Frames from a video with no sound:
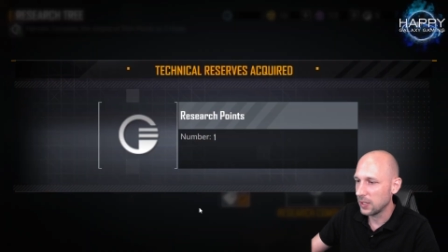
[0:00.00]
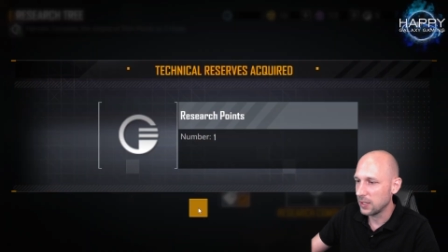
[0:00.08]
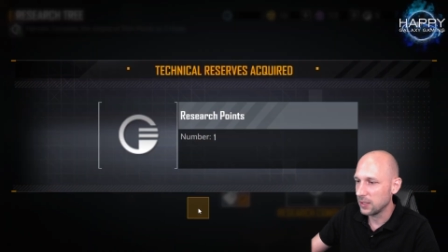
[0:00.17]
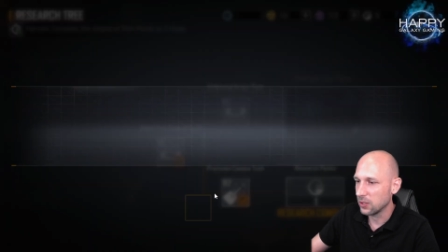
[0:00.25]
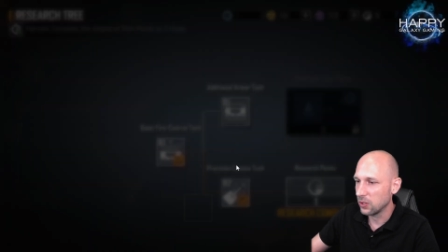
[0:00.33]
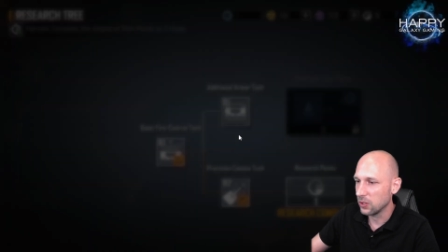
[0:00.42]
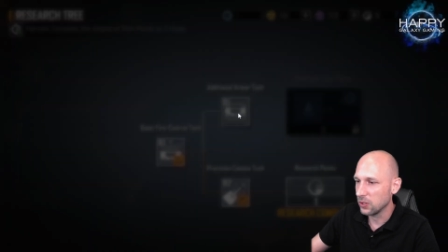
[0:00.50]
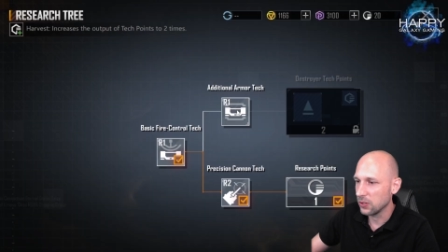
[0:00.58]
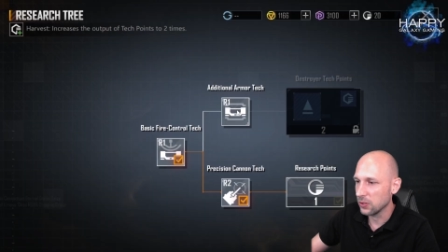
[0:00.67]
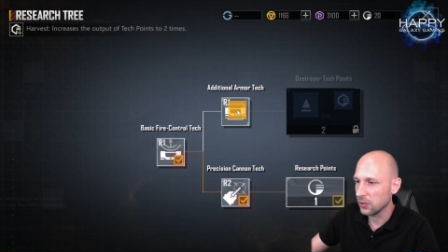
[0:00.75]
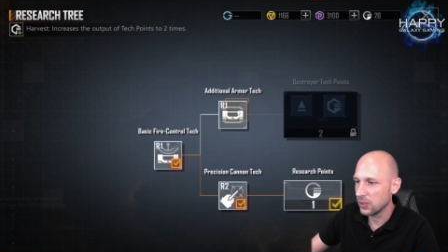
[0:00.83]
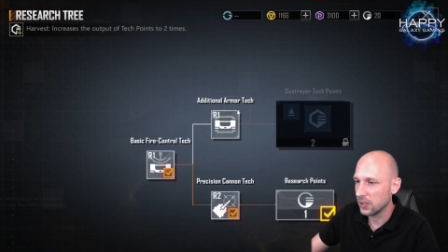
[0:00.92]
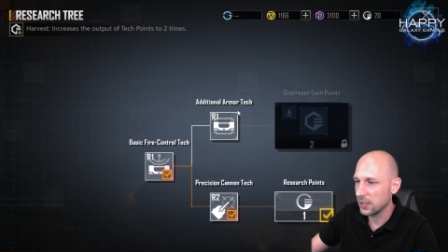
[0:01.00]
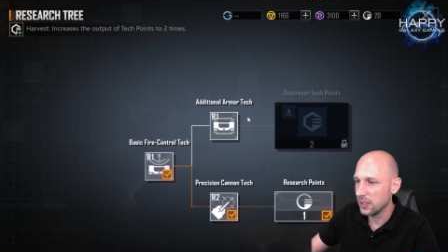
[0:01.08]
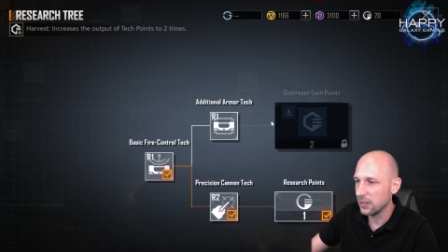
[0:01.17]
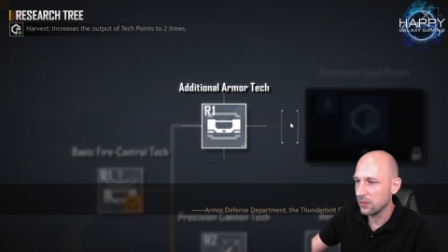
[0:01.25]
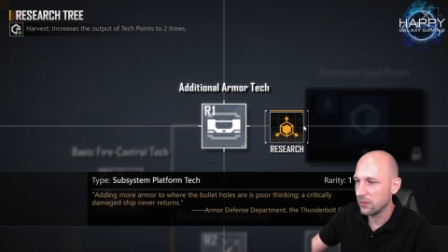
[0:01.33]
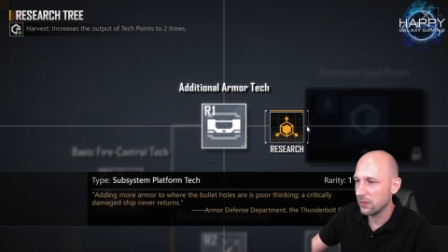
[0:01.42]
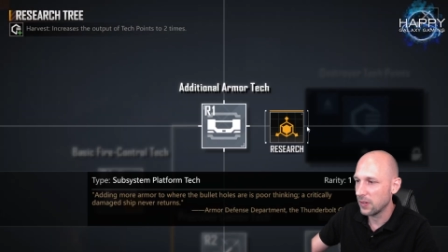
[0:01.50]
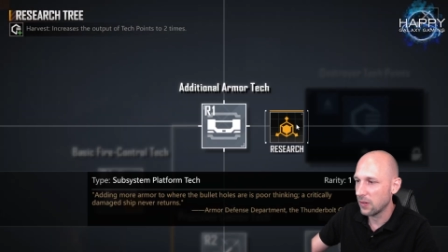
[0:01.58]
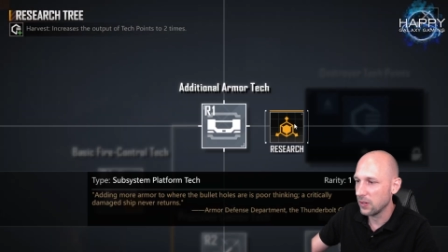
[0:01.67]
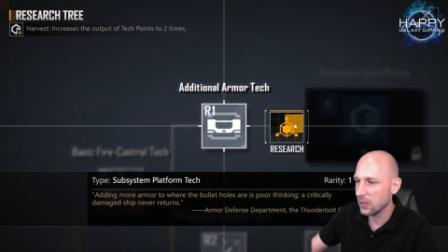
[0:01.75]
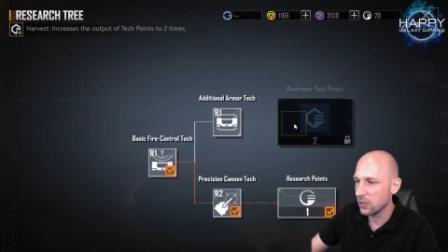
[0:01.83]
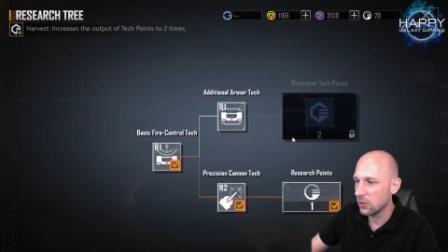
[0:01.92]
is also still
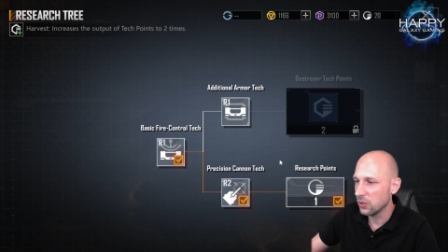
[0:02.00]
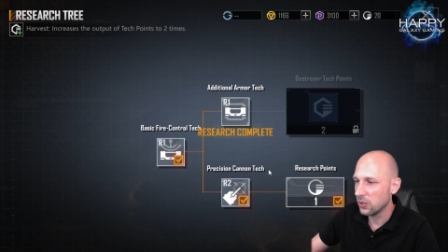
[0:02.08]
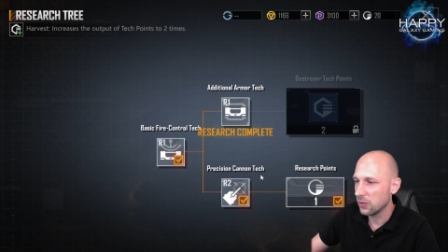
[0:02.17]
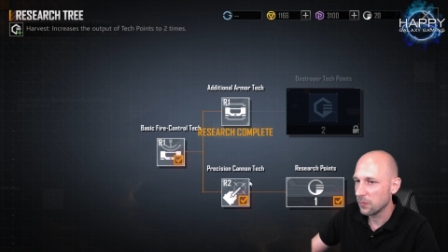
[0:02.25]
very good.